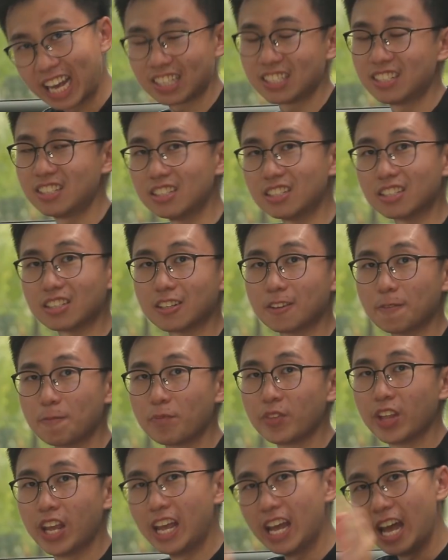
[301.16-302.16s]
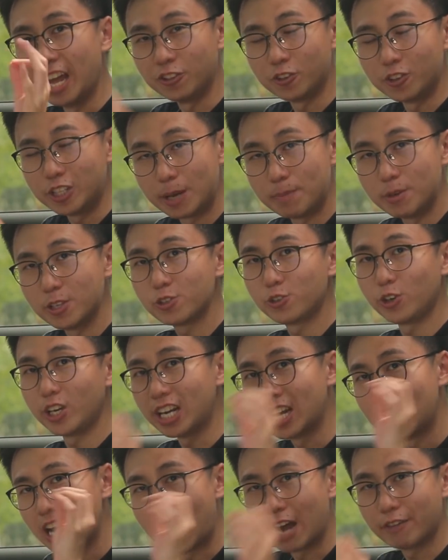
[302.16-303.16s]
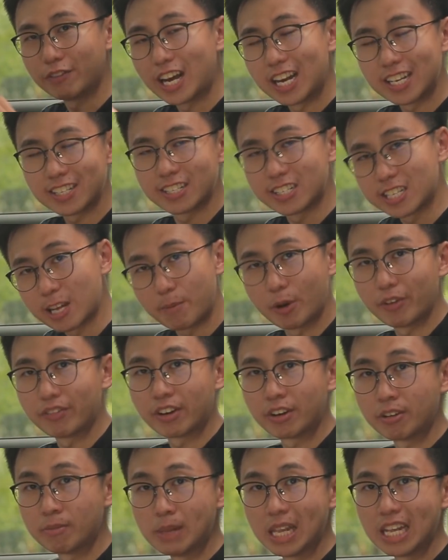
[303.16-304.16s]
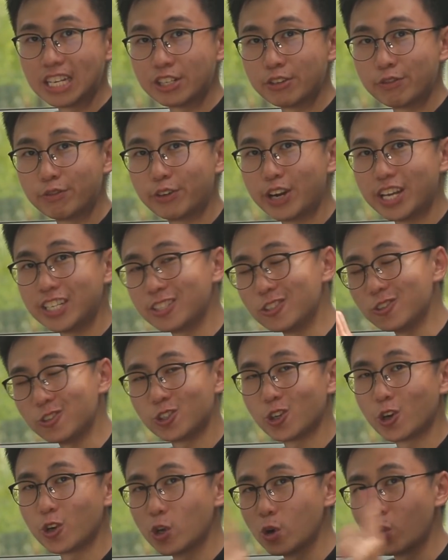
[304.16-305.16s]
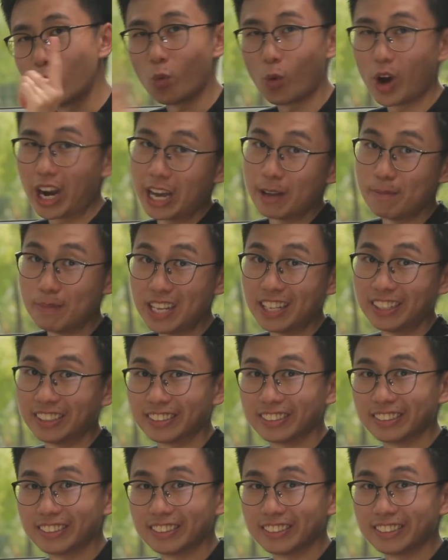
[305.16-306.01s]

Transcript: accent. And to demonstrate, I've asked some of our Malaysian friends to show you what I mean.